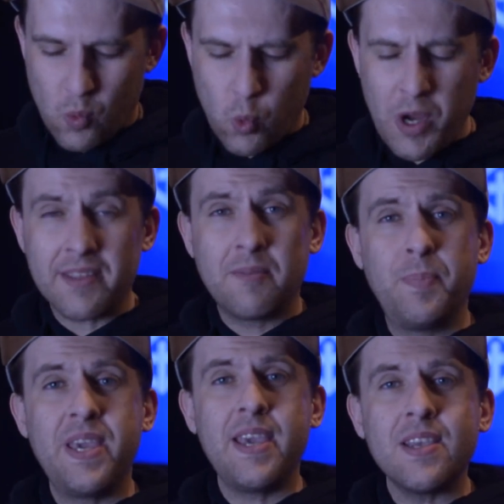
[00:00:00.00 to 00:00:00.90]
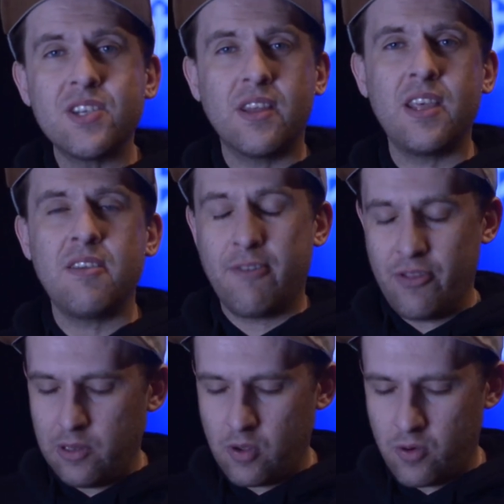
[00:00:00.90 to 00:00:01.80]
"Wait patiently for
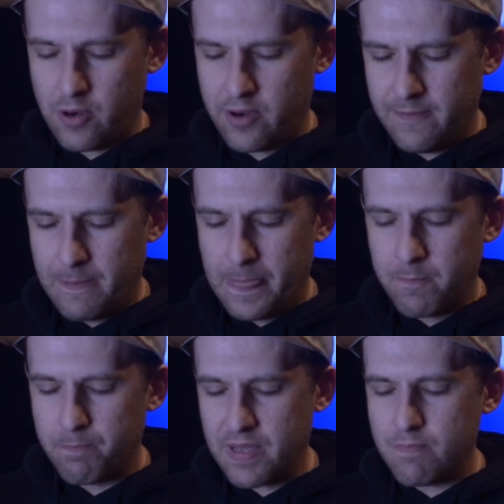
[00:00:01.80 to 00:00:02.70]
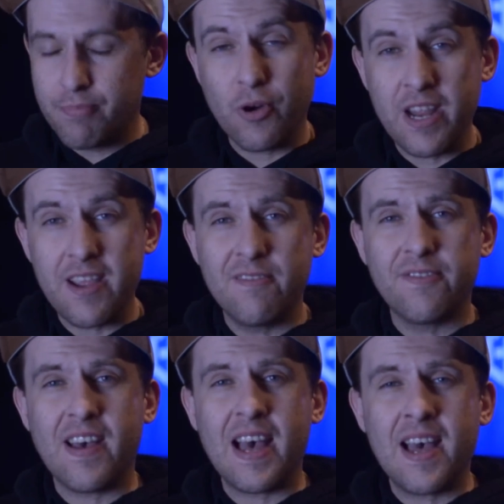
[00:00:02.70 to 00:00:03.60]
the Lord. Be brave
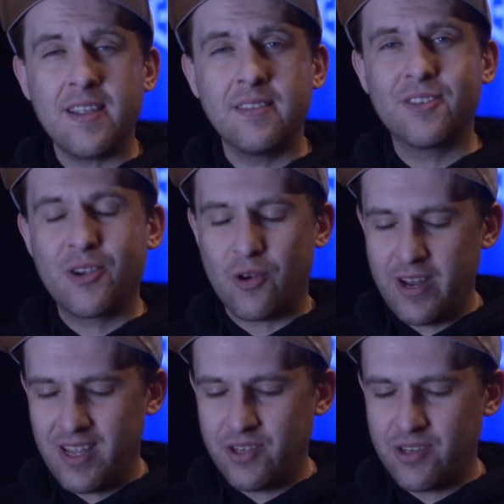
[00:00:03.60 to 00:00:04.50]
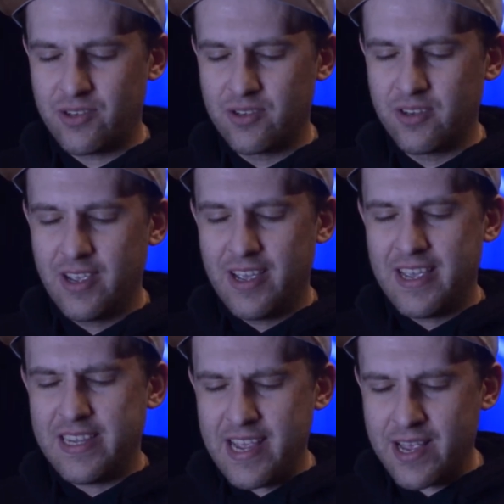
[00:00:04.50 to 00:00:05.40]
and courageous.
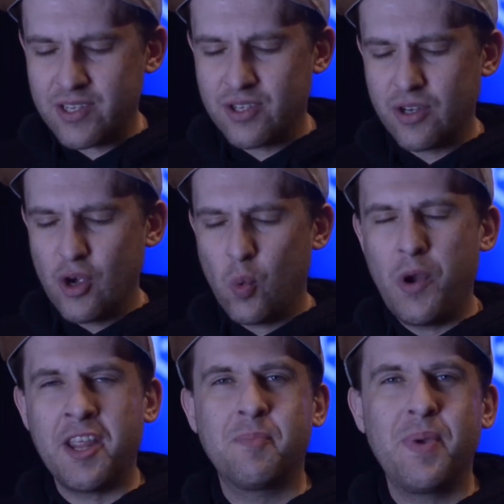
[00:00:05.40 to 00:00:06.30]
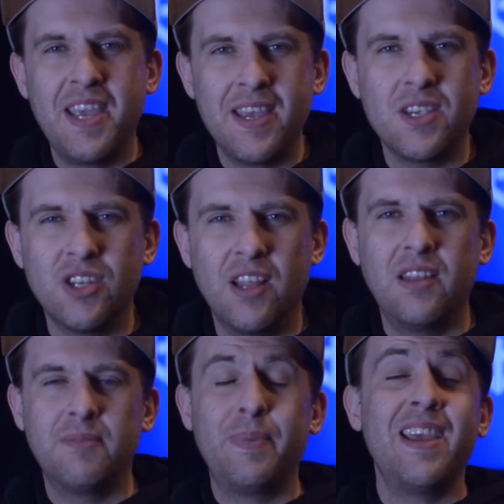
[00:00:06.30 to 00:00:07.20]
Yes, wait
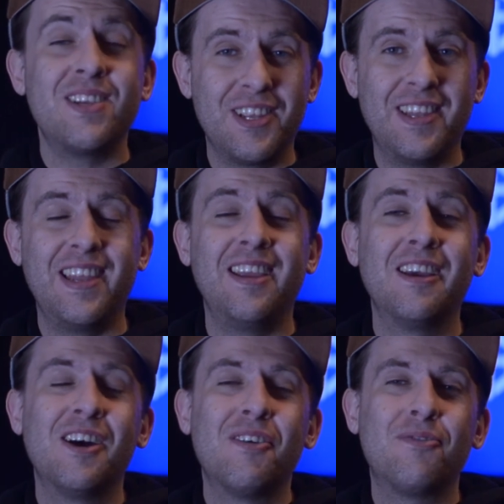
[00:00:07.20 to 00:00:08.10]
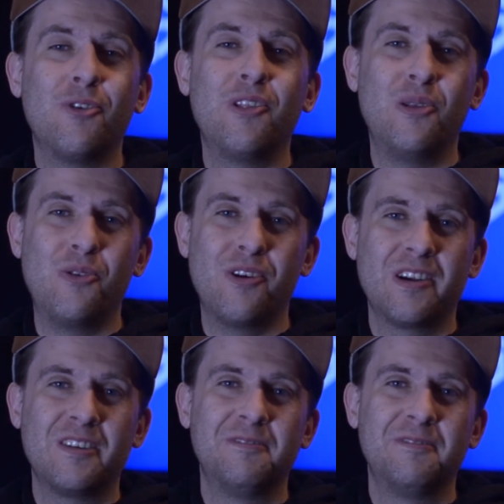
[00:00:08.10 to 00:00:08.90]
patiently for the Lord."